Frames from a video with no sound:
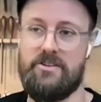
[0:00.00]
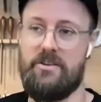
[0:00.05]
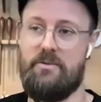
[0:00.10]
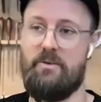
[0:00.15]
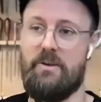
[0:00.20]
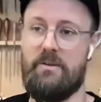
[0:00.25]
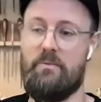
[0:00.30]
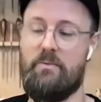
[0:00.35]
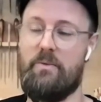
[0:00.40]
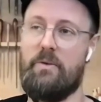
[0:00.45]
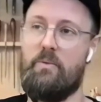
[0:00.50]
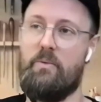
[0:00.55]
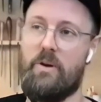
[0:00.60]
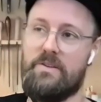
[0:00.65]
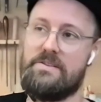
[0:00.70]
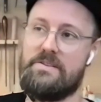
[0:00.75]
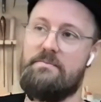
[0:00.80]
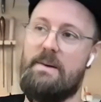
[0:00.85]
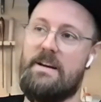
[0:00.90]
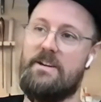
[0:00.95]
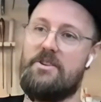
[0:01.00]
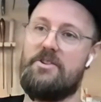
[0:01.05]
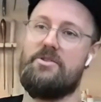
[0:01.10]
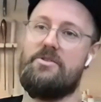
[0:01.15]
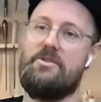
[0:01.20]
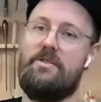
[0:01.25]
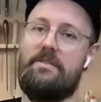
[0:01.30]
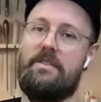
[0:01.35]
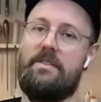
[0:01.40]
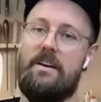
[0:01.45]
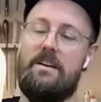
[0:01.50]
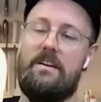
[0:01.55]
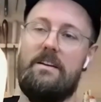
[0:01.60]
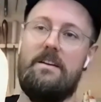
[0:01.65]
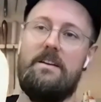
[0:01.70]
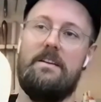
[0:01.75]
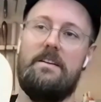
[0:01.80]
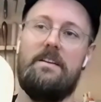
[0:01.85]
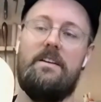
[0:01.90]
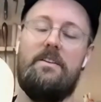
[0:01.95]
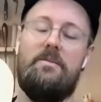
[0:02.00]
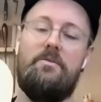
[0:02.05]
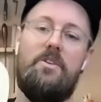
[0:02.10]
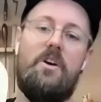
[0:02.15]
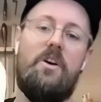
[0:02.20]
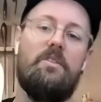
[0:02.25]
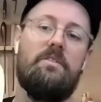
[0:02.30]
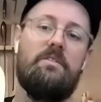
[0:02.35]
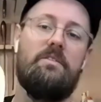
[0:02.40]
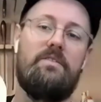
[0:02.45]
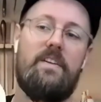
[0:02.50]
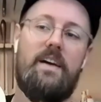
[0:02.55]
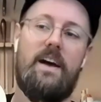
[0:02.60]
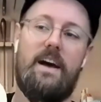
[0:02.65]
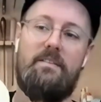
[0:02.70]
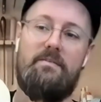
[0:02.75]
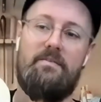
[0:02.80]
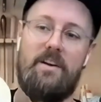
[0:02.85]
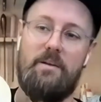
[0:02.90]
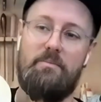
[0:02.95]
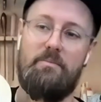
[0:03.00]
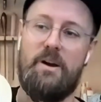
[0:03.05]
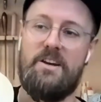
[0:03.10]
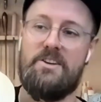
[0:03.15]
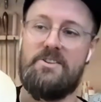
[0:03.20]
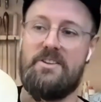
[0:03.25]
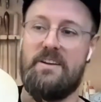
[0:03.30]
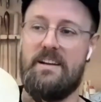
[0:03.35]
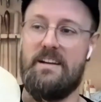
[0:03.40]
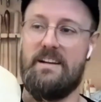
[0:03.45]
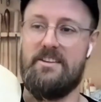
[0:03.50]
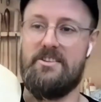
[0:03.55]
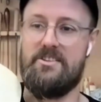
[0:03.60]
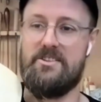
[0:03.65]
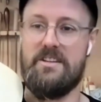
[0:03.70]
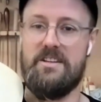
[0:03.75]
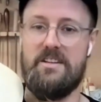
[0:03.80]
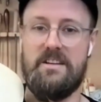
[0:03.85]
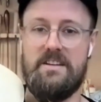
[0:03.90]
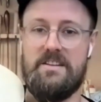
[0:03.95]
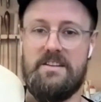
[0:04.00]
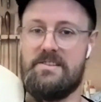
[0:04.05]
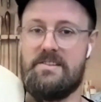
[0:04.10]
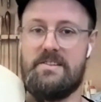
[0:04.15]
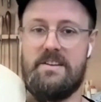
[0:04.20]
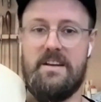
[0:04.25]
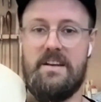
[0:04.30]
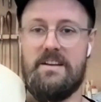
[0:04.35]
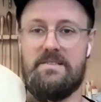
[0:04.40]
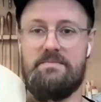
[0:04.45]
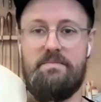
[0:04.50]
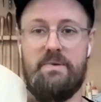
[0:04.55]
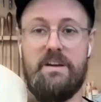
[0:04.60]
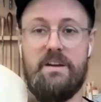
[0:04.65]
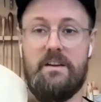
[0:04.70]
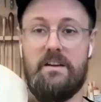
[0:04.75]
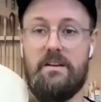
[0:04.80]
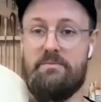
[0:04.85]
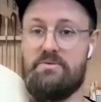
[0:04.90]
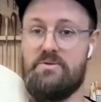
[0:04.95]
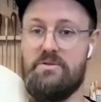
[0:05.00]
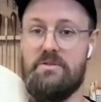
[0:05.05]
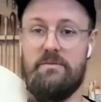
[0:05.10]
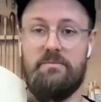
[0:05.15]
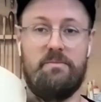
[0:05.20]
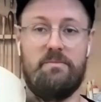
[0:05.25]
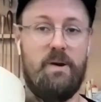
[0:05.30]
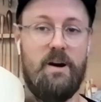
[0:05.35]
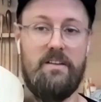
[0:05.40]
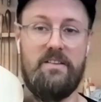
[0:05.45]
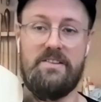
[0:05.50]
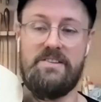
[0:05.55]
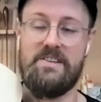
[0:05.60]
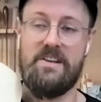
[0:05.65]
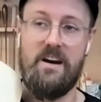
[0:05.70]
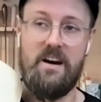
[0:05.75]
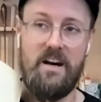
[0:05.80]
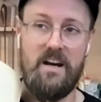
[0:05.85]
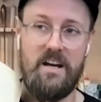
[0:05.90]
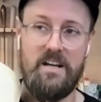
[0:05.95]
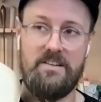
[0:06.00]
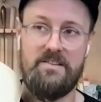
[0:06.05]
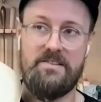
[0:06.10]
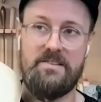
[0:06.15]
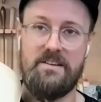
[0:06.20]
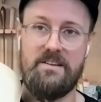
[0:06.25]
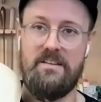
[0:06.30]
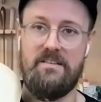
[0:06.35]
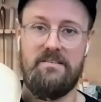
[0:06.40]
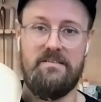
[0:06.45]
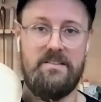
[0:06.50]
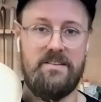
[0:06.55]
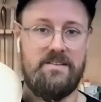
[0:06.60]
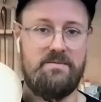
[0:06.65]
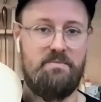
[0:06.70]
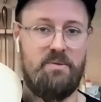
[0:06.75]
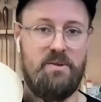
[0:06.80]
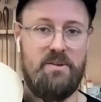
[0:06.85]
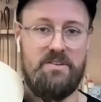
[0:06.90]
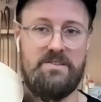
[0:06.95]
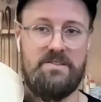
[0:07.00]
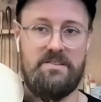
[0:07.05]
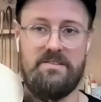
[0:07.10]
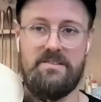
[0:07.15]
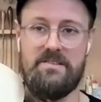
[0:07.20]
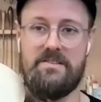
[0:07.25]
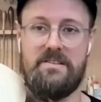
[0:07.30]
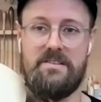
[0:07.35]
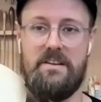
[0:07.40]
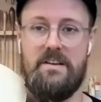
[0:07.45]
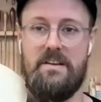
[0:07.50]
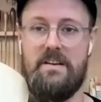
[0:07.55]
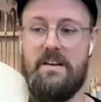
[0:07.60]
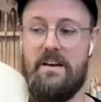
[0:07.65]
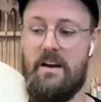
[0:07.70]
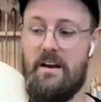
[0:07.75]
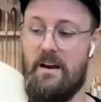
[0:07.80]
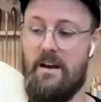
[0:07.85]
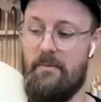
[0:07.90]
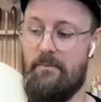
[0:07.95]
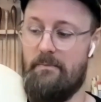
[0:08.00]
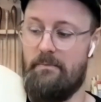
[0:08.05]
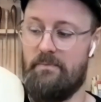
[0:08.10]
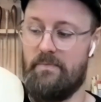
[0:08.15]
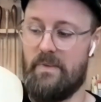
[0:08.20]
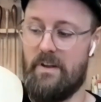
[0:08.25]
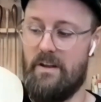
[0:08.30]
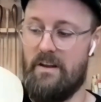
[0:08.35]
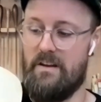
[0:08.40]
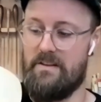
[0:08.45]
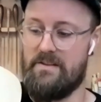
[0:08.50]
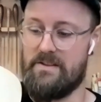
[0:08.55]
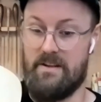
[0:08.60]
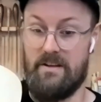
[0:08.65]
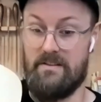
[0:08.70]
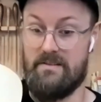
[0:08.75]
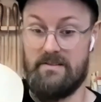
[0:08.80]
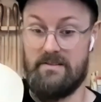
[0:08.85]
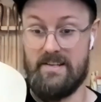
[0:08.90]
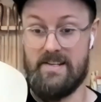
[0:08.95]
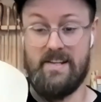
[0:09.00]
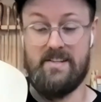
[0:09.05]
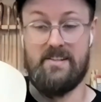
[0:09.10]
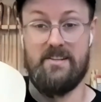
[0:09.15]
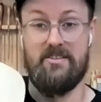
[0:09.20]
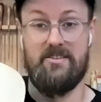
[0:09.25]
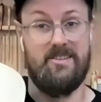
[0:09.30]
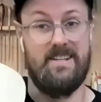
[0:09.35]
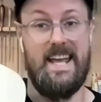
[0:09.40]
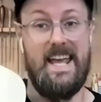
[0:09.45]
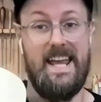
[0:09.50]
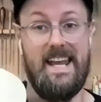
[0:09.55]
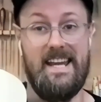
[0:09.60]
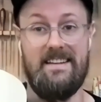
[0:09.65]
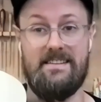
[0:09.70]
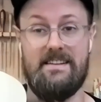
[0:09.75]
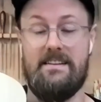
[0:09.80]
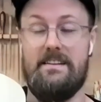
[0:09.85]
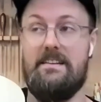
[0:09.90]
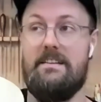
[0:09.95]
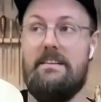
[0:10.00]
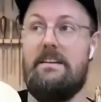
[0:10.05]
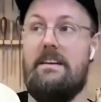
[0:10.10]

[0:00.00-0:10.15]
So we want to make sure that none of that vibrational energy is being absorbed by the sides and dispersed as essentially just heat.